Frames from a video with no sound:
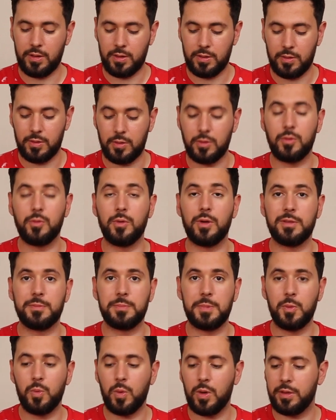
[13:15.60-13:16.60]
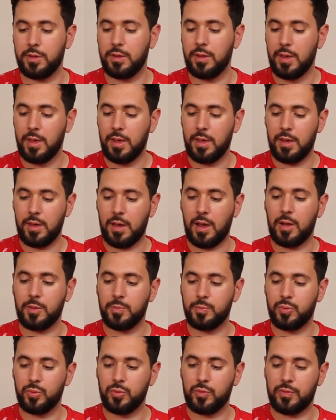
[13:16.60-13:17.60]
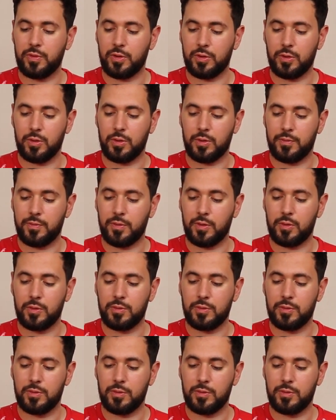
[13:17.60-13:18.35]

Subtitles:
the USB one output for the